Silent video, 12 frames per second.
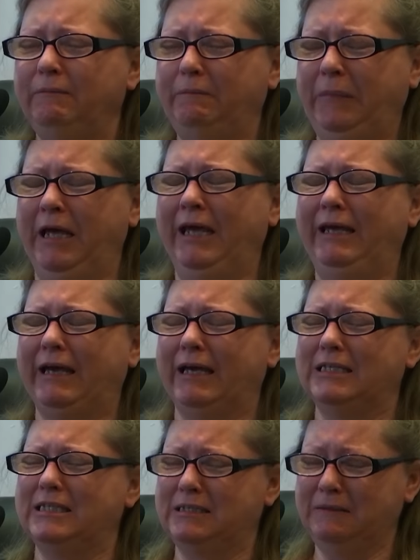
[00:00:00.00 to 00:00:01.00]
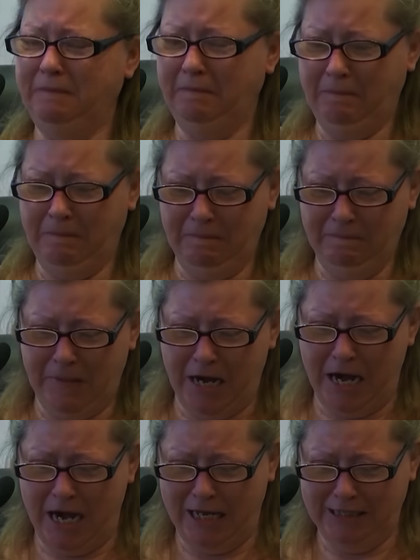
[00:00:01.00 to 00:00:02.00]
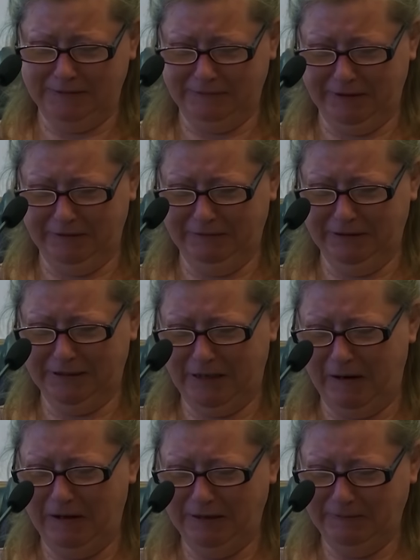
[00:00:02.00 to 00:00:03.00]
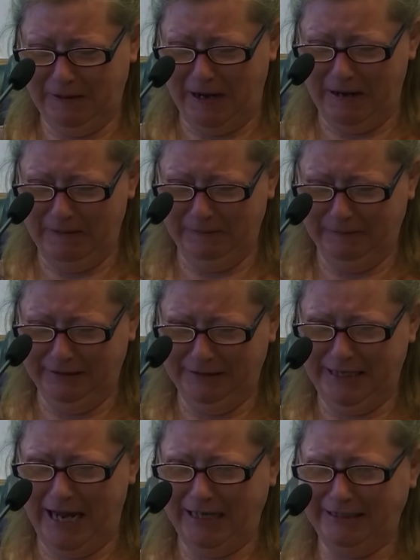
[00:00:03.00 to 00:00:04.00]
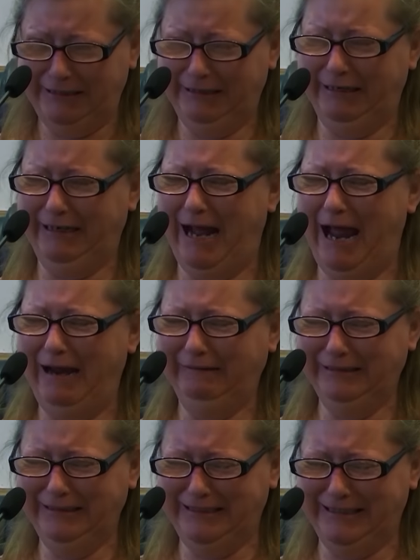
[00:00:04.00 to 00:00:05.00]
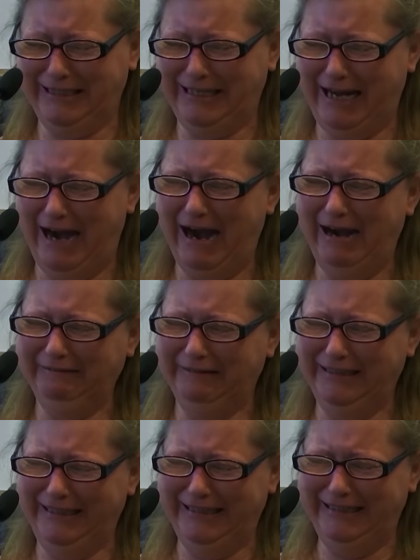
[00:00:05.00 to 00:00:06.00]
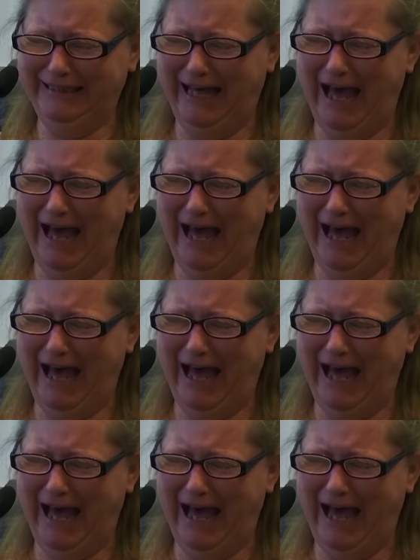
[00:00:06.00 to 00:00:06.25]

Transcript: Because my husband was always my protector, and I was scared when he